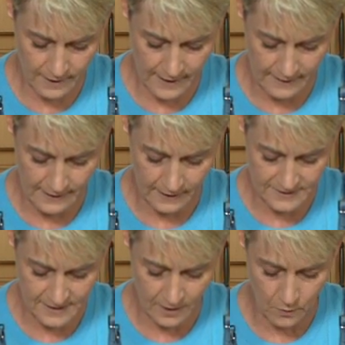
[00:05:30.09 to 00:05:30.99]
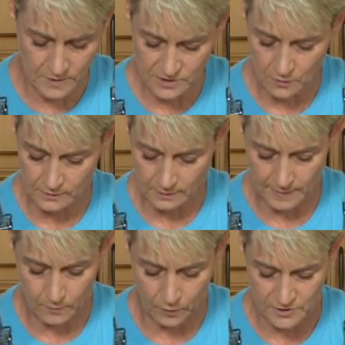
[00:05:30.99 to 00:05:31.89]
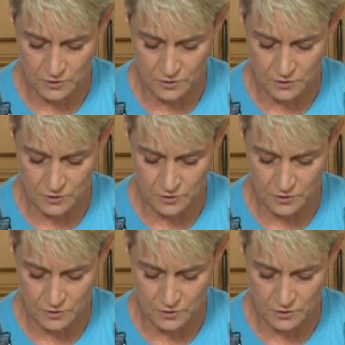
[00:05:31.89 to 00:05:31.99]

Again, like I said, I always go a little bit more.